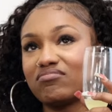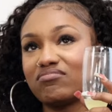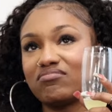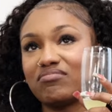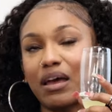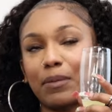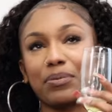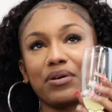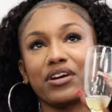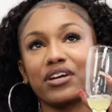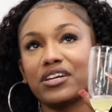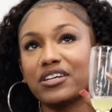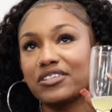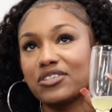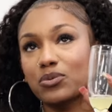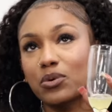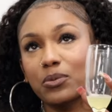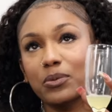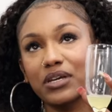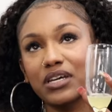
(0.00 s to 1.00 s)
my periods
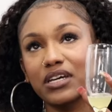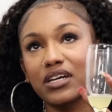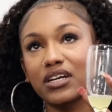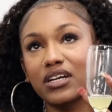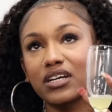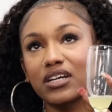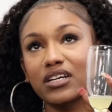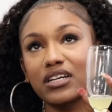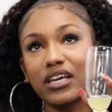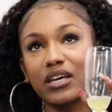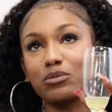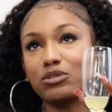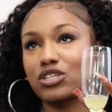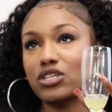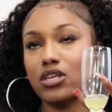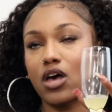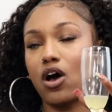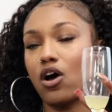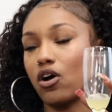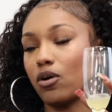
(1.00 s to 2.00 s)
were weird. It was
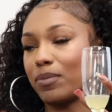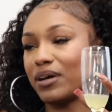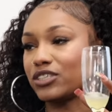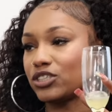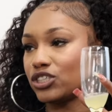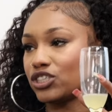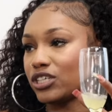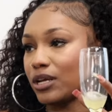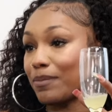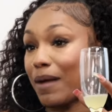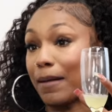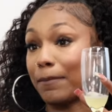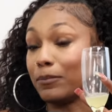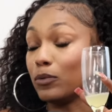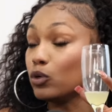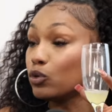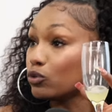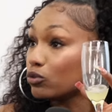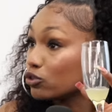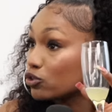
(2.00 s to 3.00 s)
just a whole bunch of shit. My
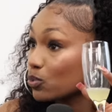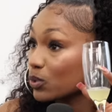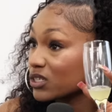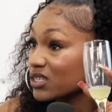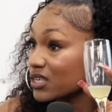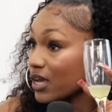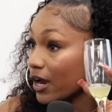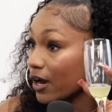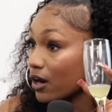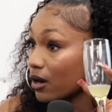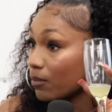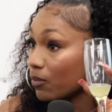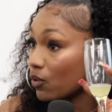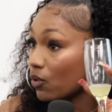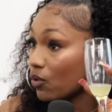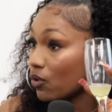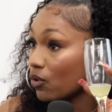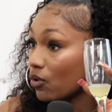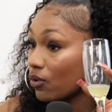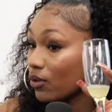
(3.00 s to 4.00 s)
moods were
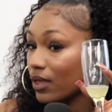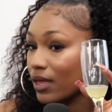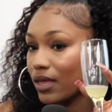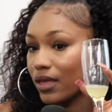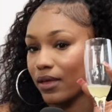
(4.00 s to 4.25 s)
terrible. Mm-hmm.